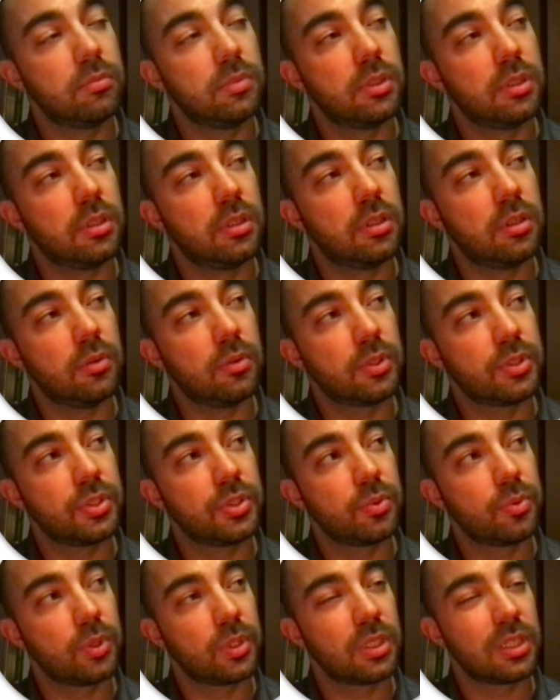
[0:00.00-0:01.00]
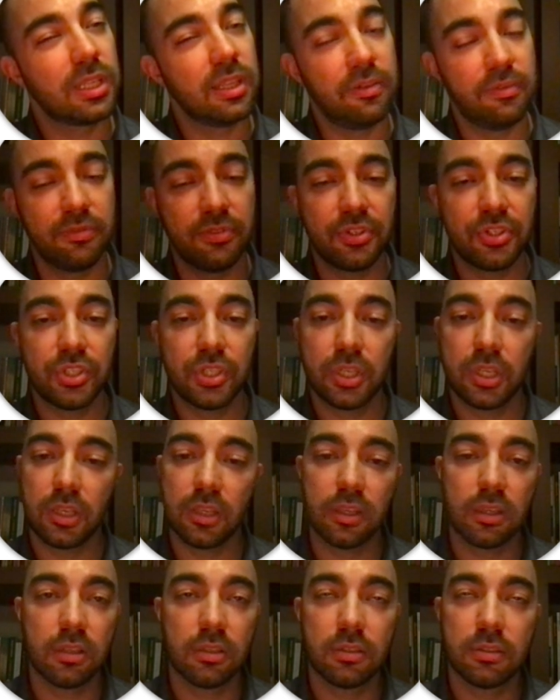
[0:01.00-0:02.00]
what's the word?
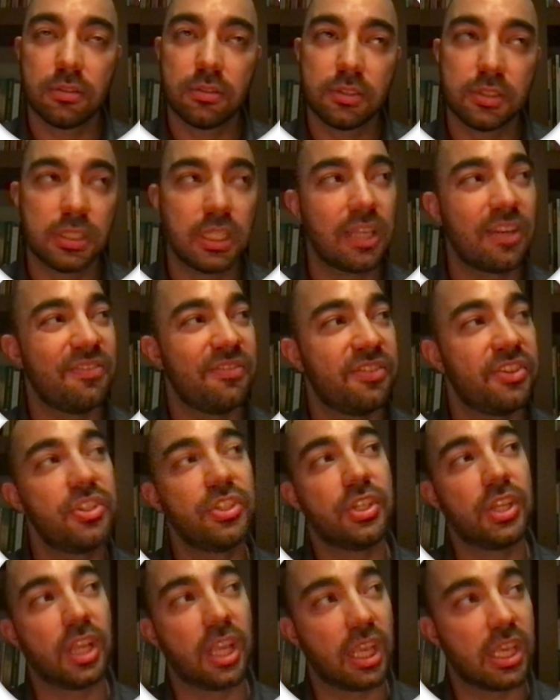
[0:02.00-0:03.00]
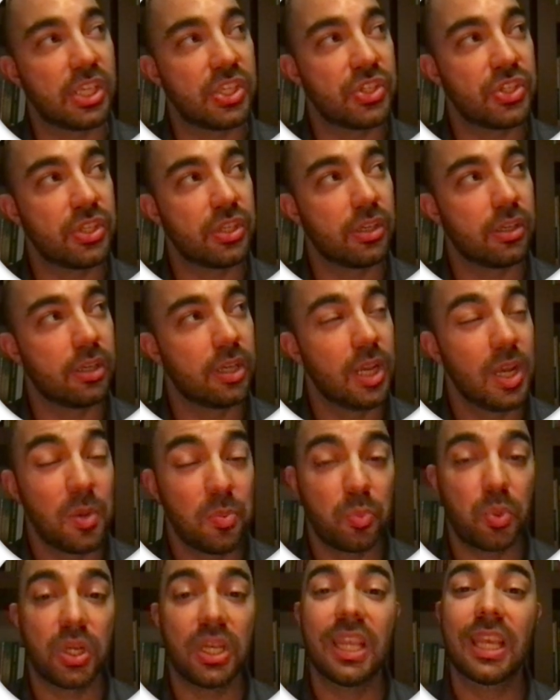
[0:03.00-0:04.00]
Envisioning? It's not envisioning, is
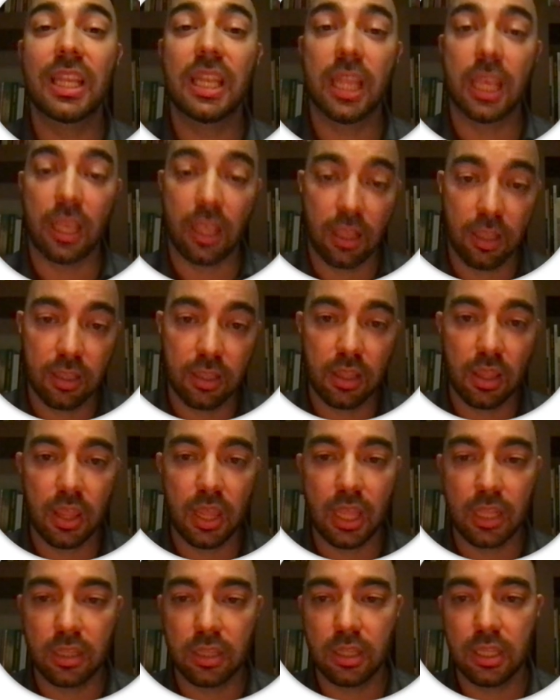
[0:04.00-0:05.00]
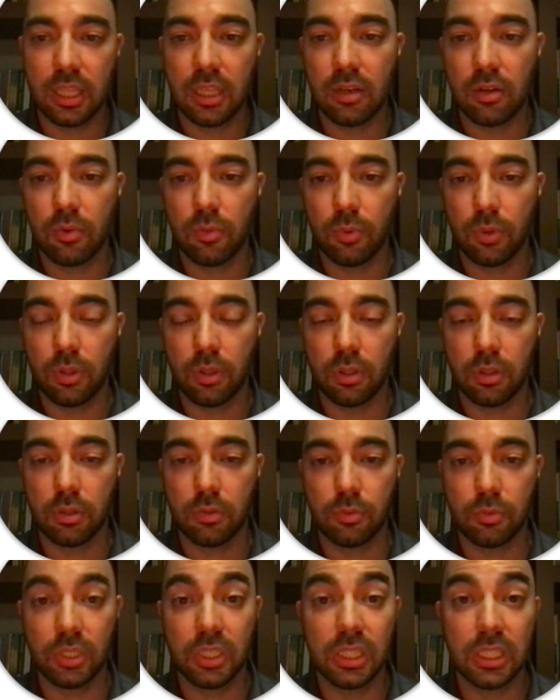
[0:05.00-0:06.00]
predicting that Deno will
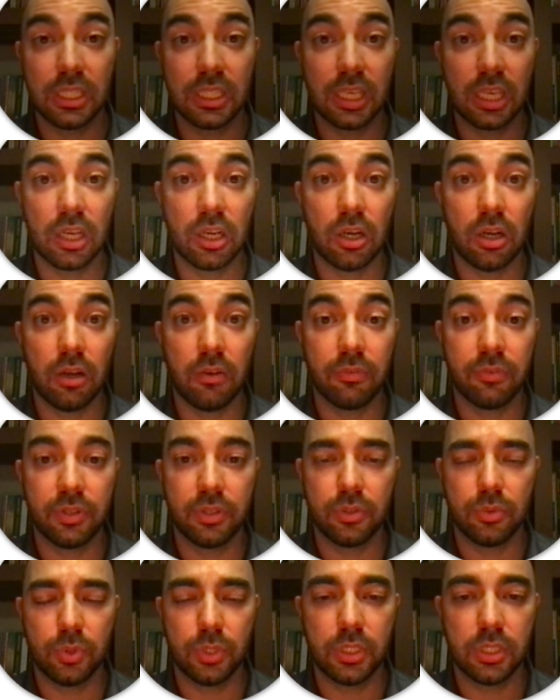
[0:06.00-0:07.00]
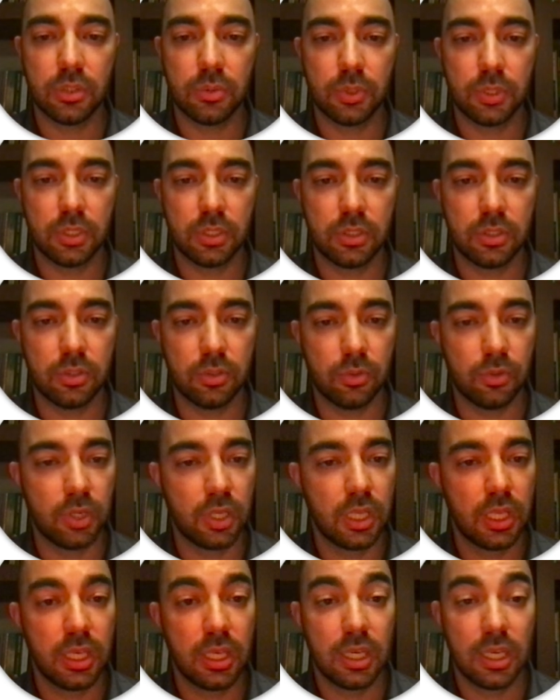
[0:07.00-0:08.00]
really take off in 2022,
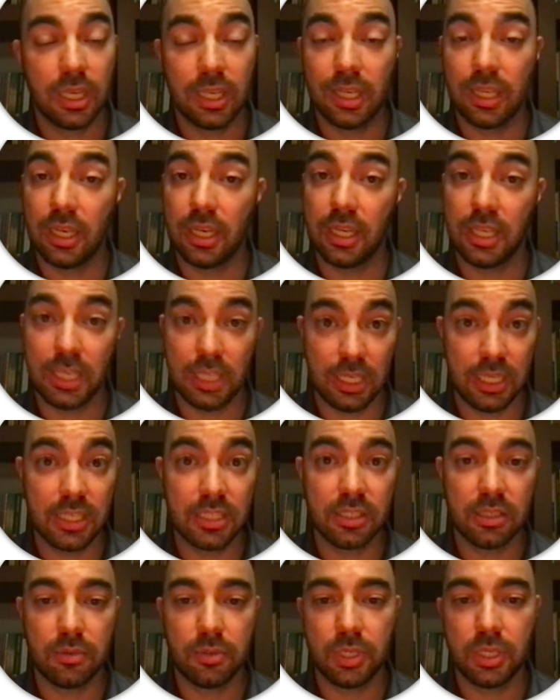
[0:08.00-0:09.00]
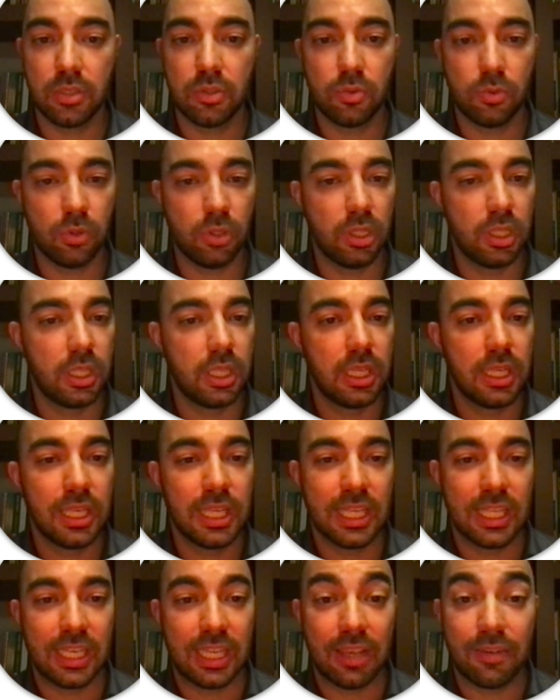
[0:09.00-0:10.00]
and it is a great tool.
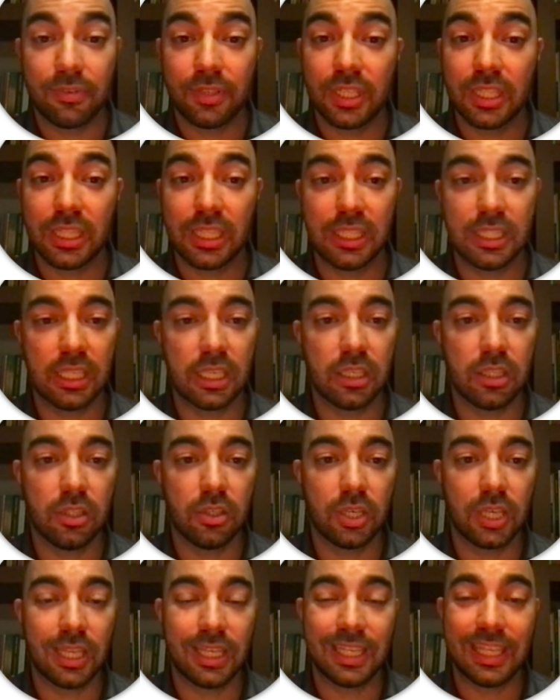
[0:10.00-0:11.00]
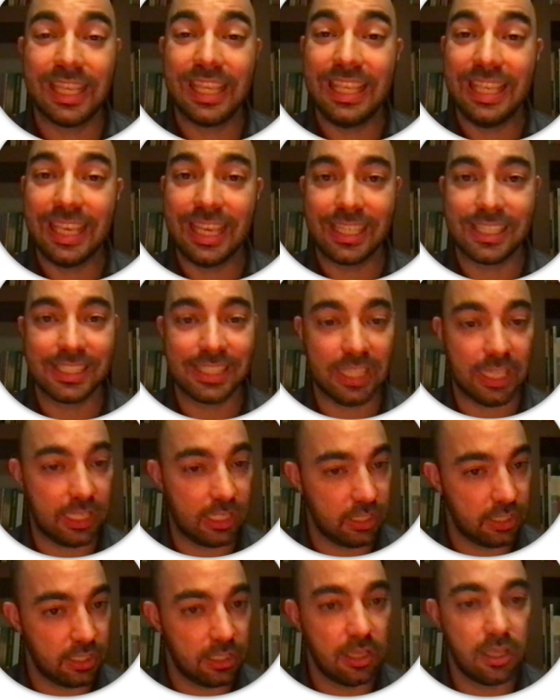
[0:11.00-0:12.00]
Definitely take a look at
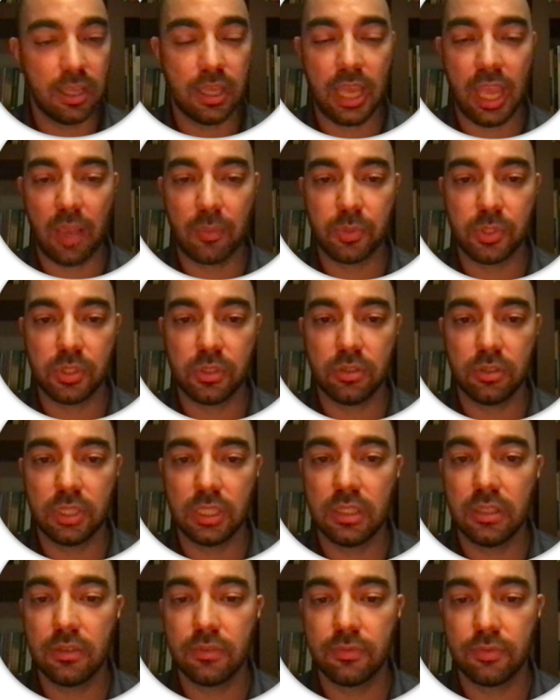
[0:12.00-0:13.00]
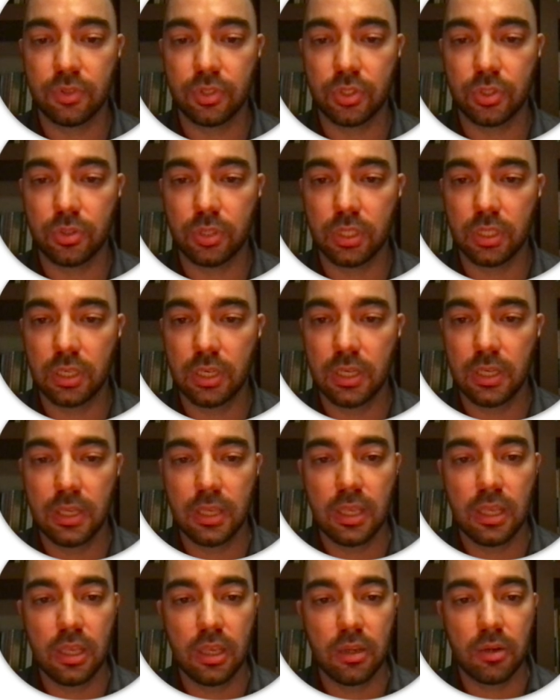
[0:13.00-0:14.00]
ESLint, absolutely, for sure.
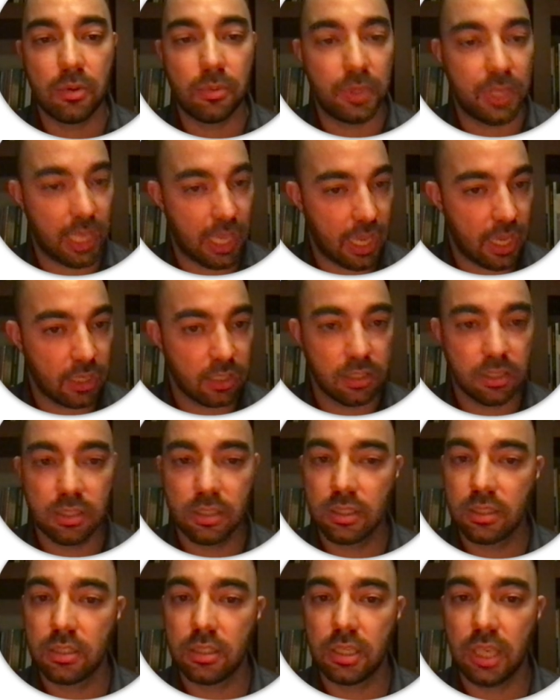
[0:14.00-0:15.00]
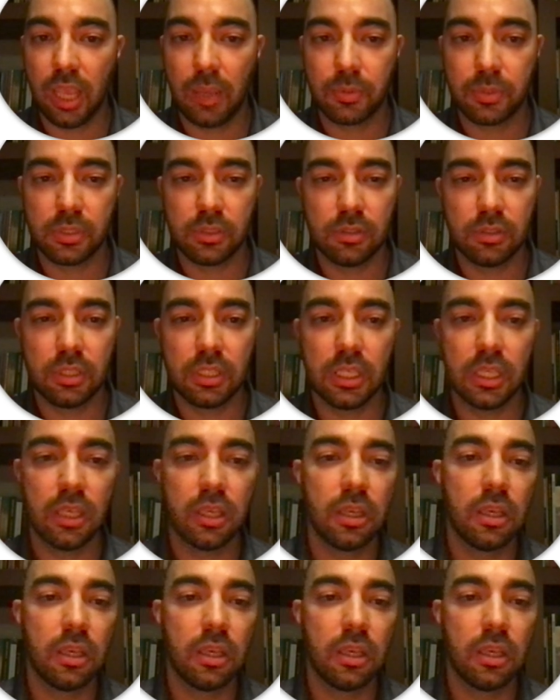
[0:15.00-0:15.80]
React, absolutely.